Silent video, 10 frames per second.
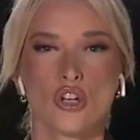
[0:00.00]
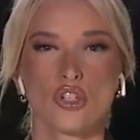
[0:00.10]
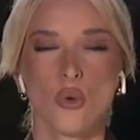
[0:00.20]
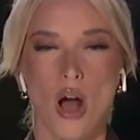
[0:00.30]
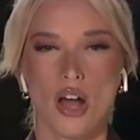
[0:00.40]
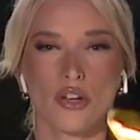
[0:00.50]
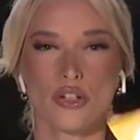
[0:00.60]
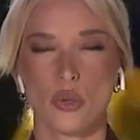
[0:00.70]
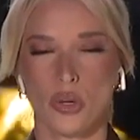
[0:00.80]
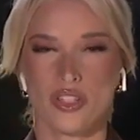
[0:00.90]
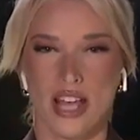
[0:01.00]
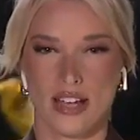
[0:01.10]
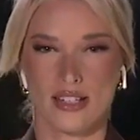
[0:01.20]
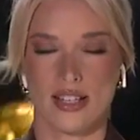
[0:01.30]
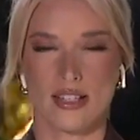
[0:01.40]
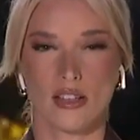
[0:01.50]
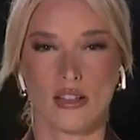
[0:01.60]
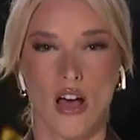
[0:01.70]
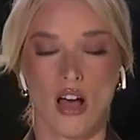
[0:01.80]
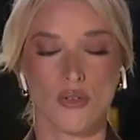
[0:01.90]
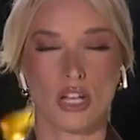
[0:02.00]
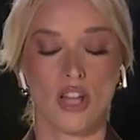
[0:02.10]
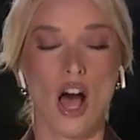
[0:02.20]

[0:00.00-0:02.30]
to other North Texas law